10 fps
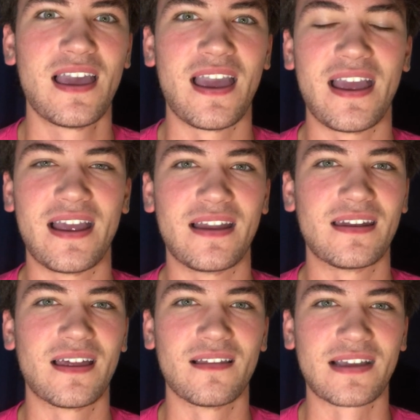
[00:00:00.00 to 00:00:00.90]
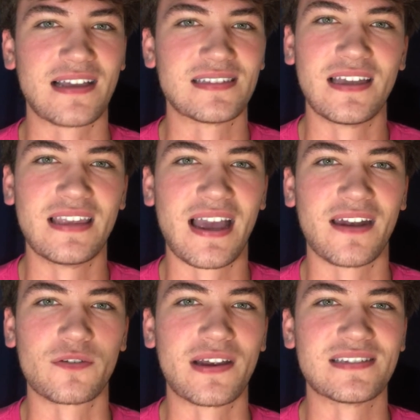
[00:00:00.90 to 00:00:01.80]
and like I said, they
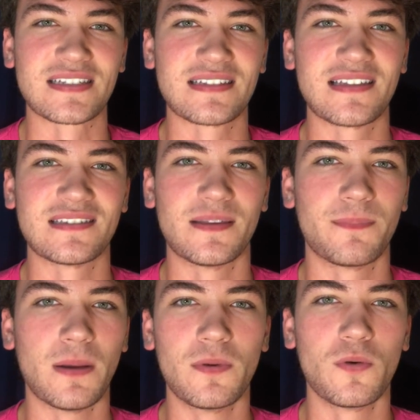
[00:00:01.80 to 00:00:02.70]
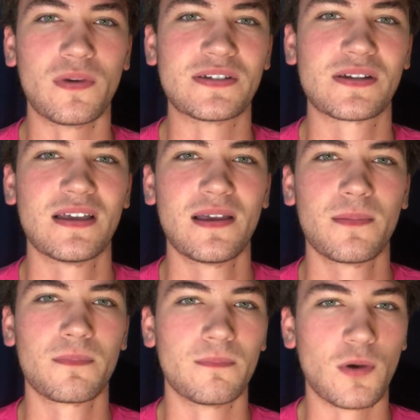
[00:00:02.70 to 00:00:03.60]
had a great success in the bubble, which
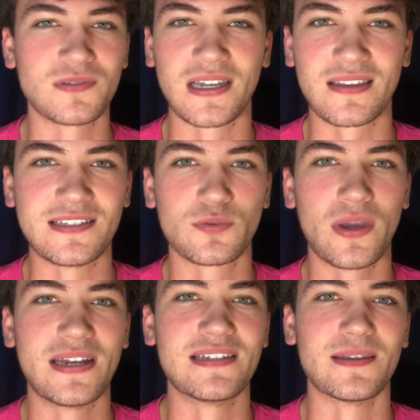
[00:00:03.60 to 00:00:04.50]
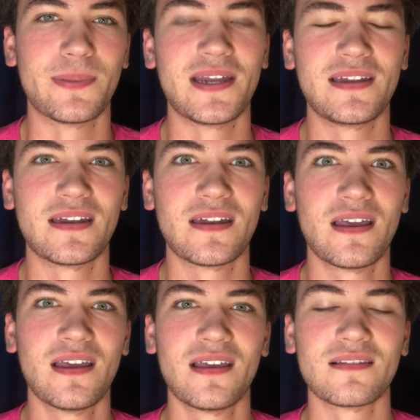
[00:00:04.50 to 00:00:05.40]
most likely swayed his opinion
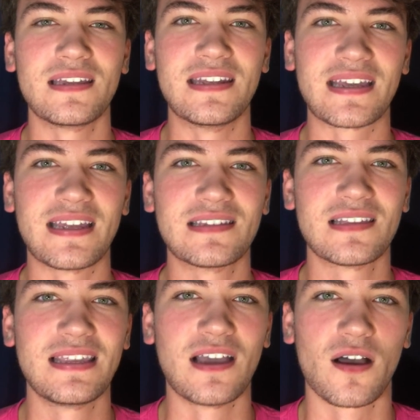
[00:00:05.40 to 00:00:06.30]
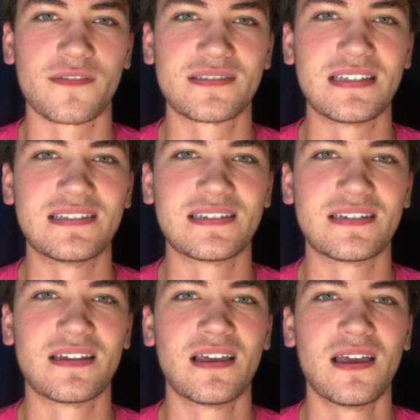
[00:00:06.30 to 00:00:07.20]
leading into the
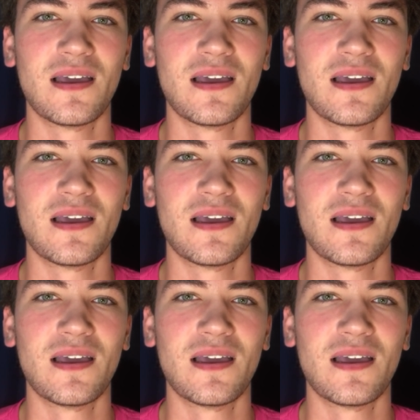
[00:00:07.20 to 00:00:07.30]
off-season.